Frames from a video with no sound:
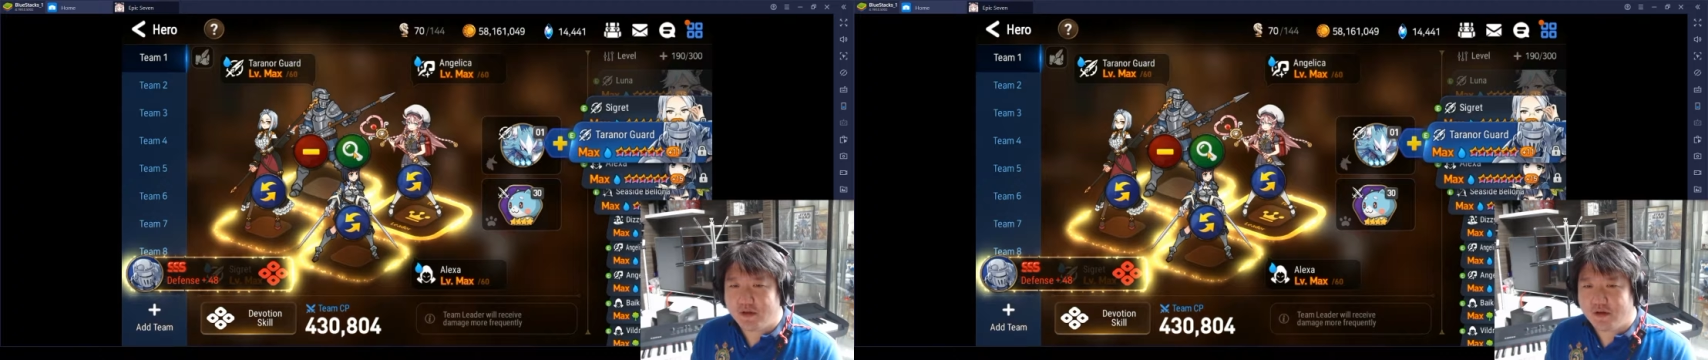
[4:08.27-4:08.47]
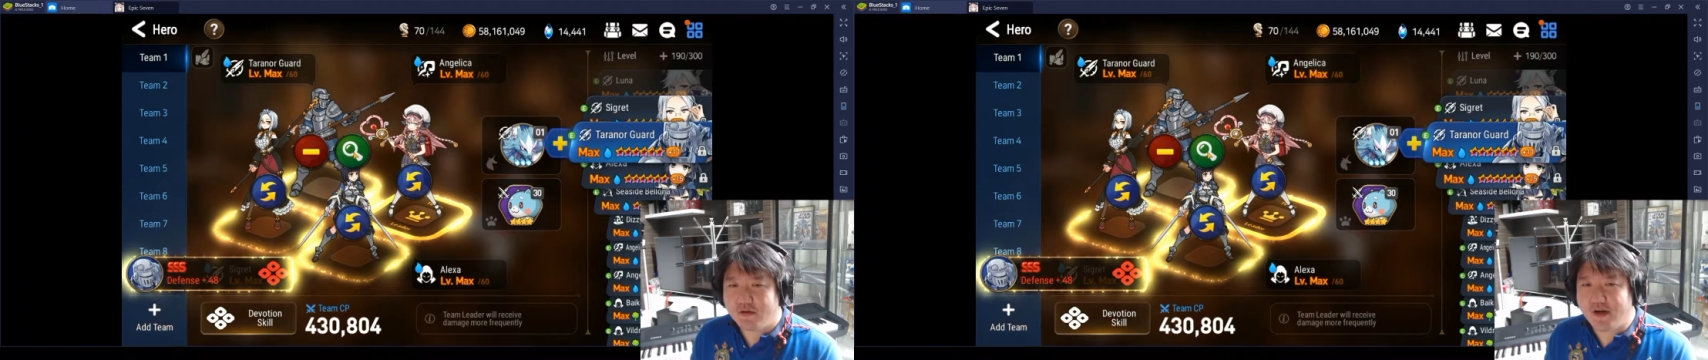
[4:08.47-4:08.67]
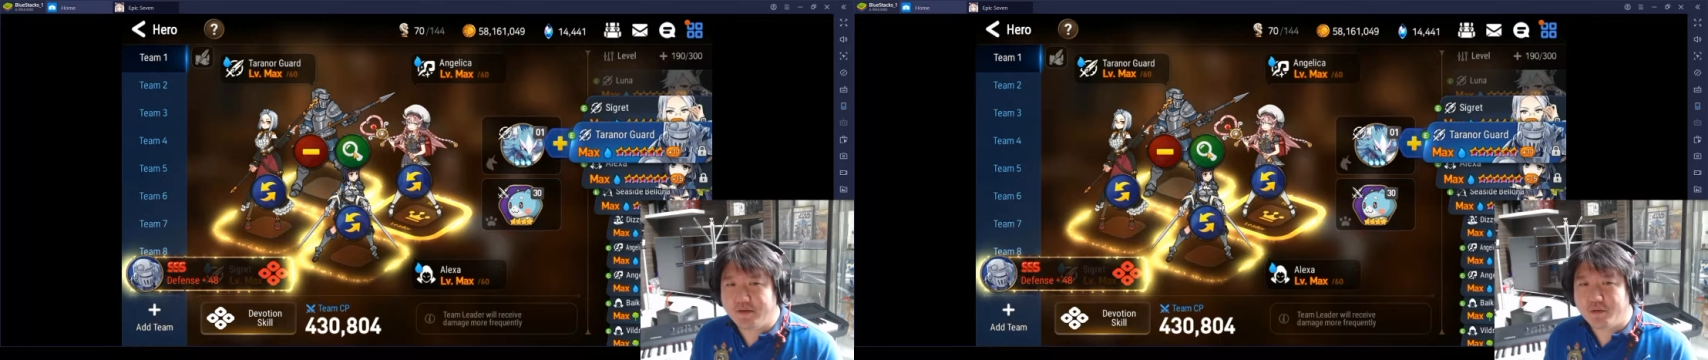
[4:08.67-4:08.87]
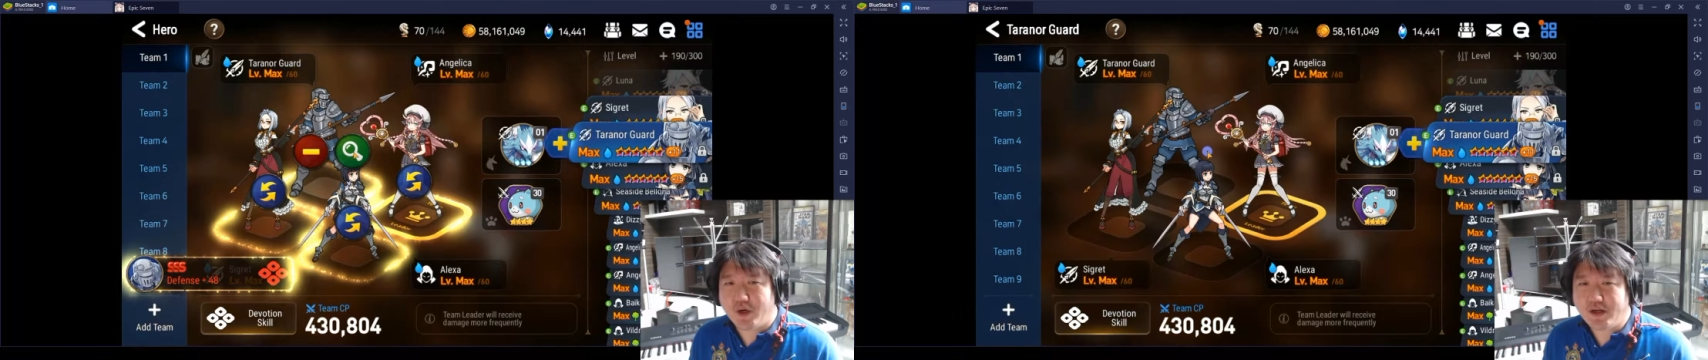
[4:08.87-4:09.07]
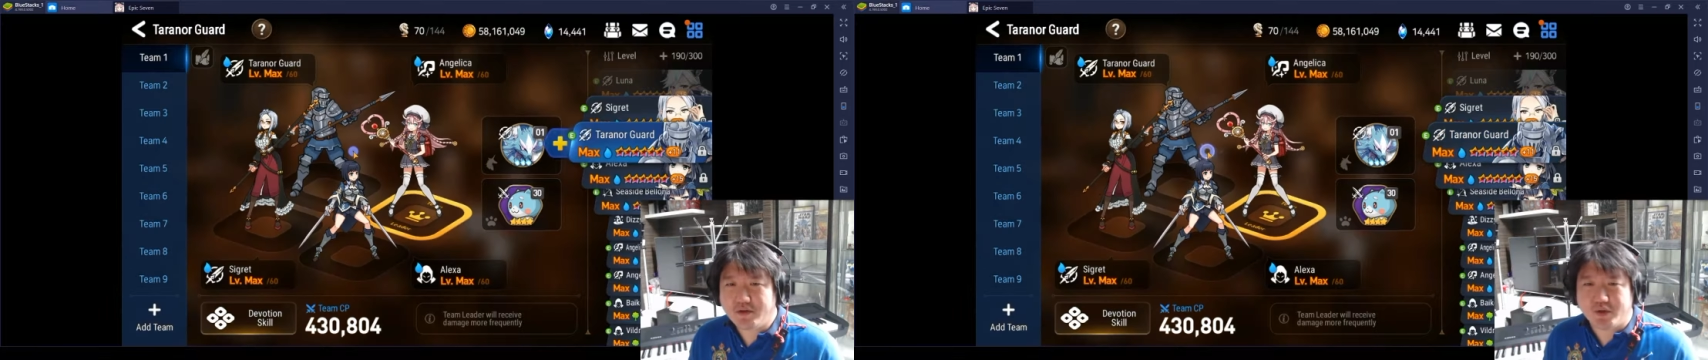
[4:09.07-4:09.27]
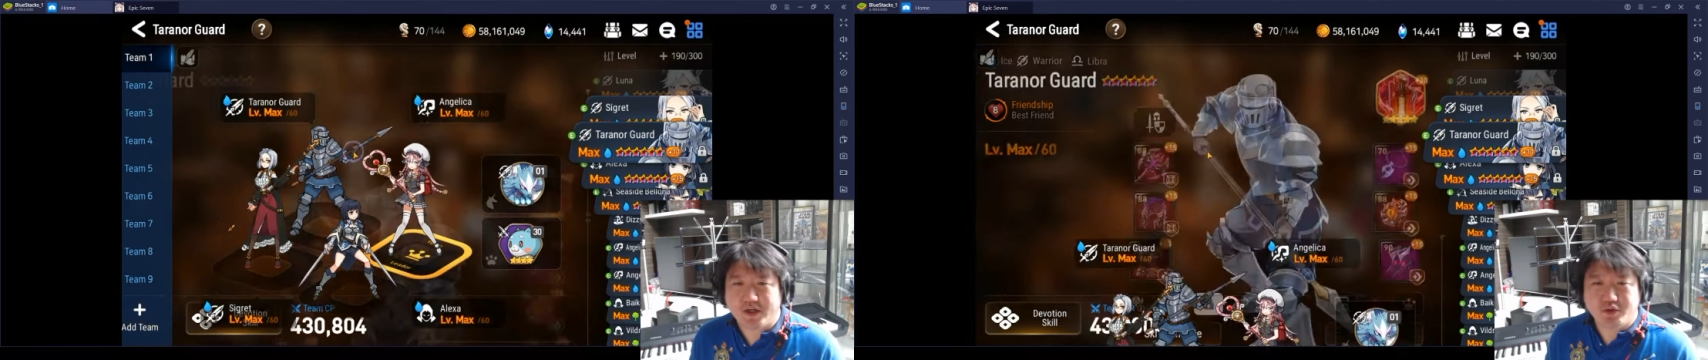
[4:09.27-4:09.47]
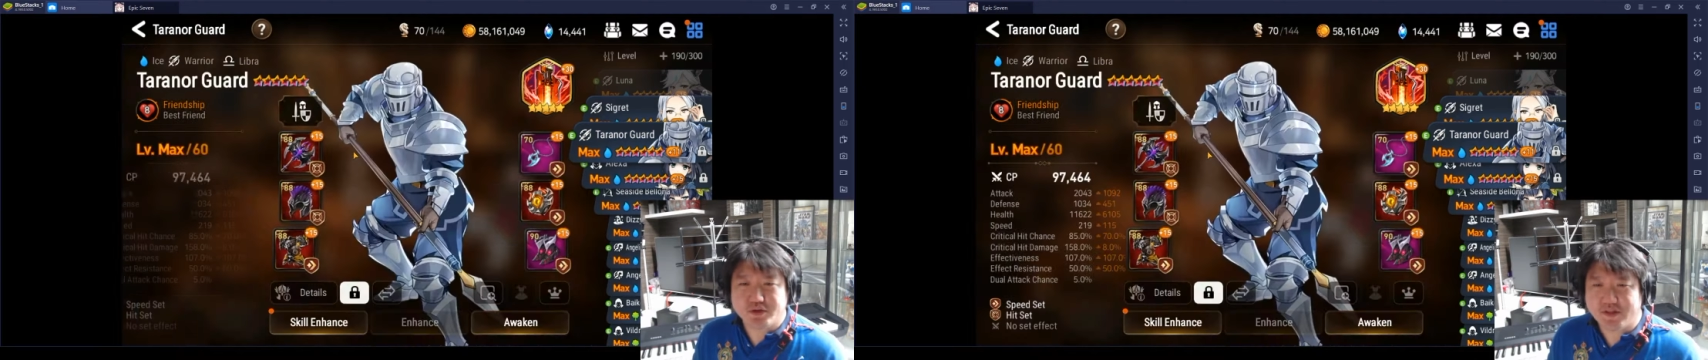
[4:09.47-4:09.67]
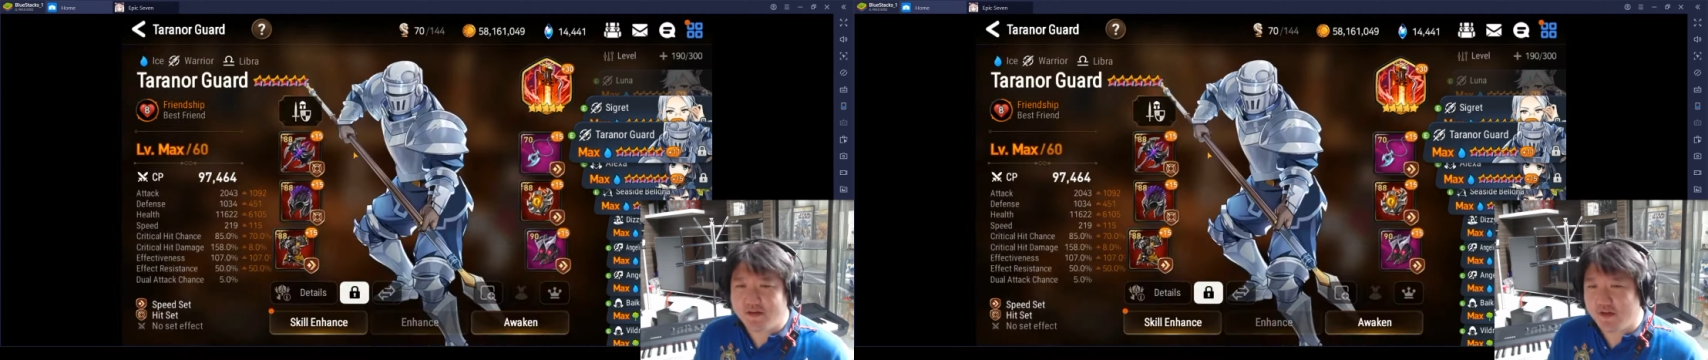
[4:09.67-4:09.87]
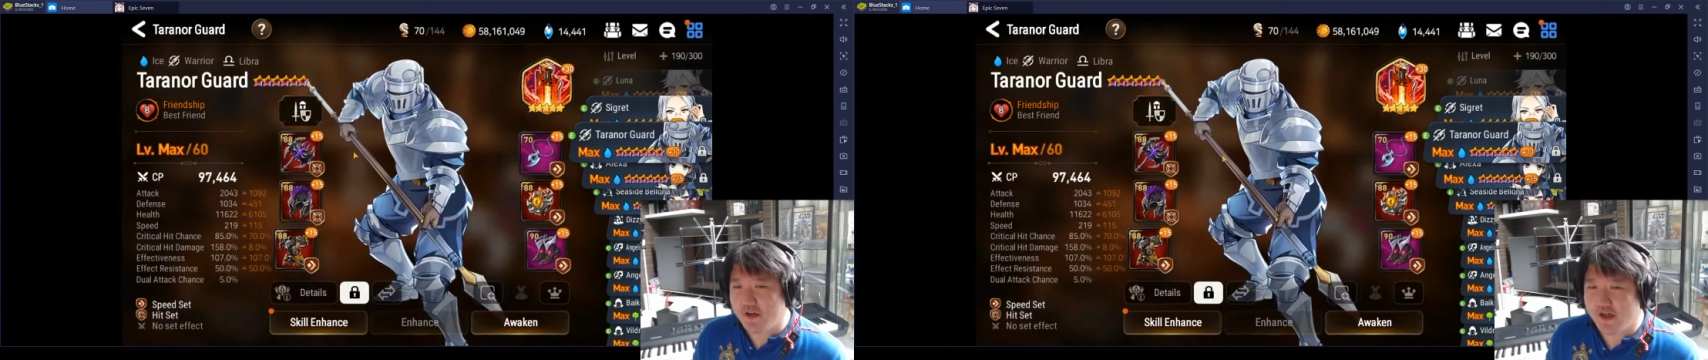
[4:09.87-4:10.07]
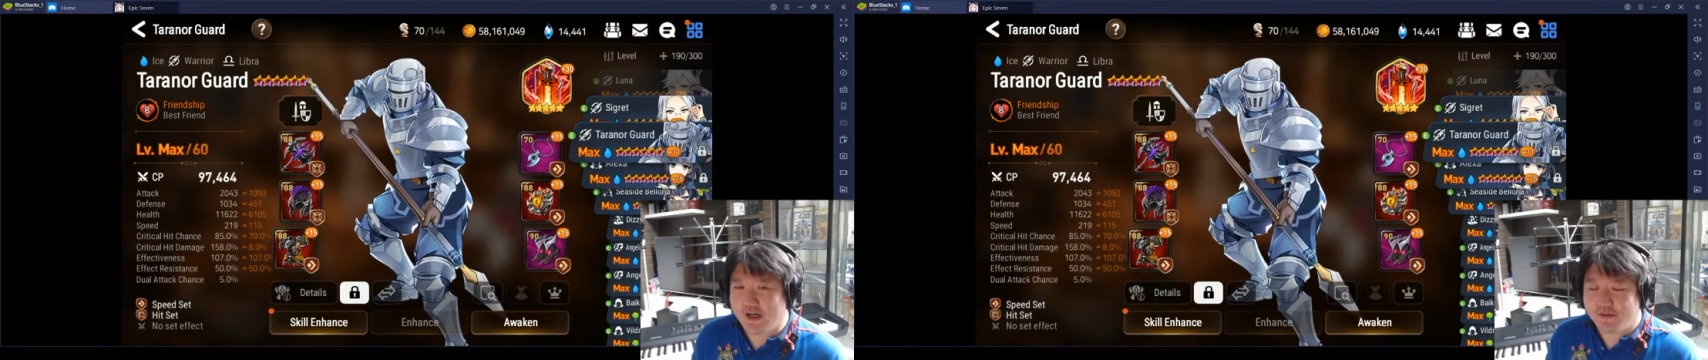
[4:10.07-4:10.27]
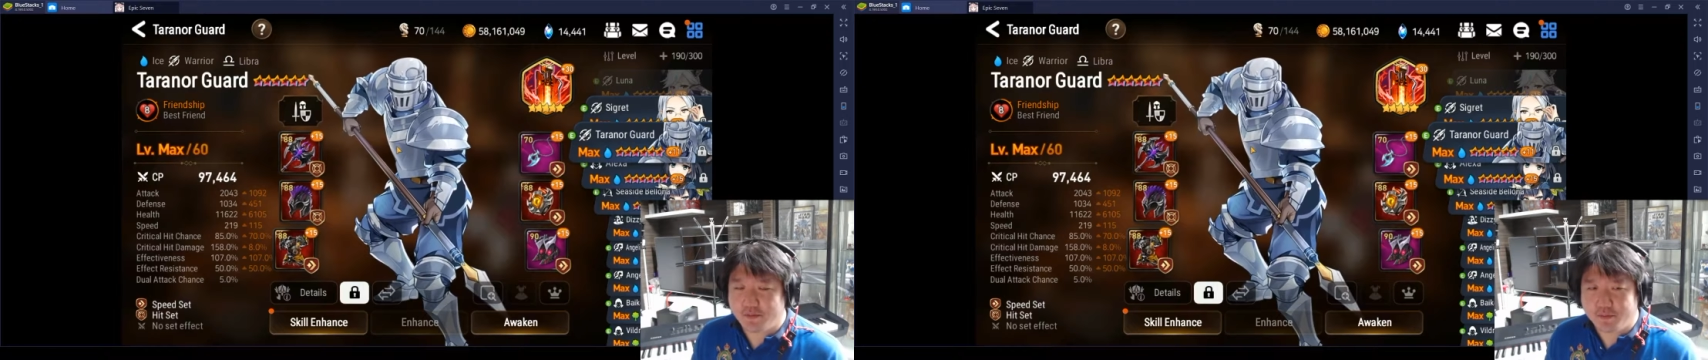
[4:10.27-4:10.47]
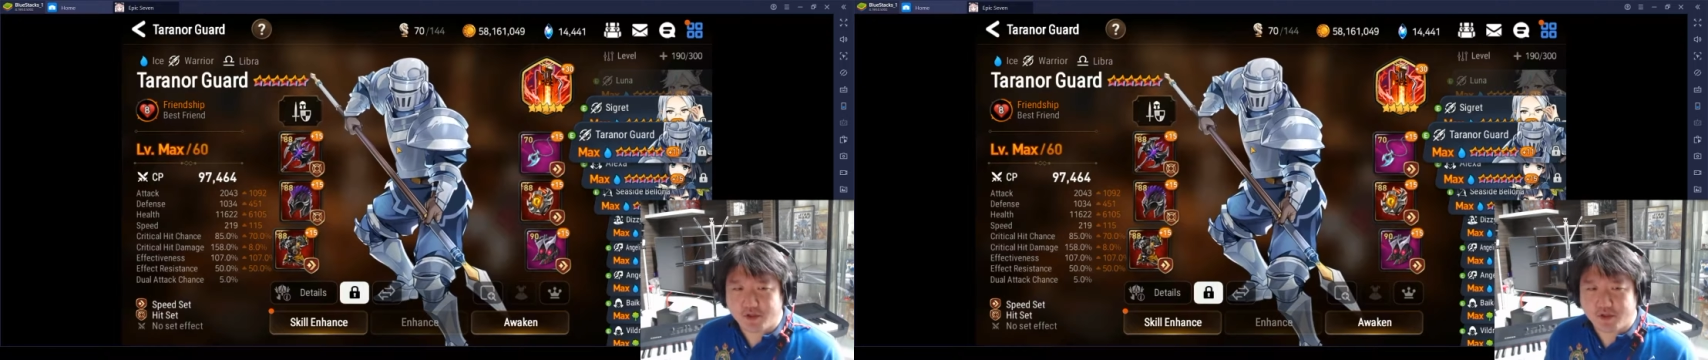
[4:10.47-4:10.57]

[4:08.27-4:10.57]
Alright, why do I use Taranor Guard?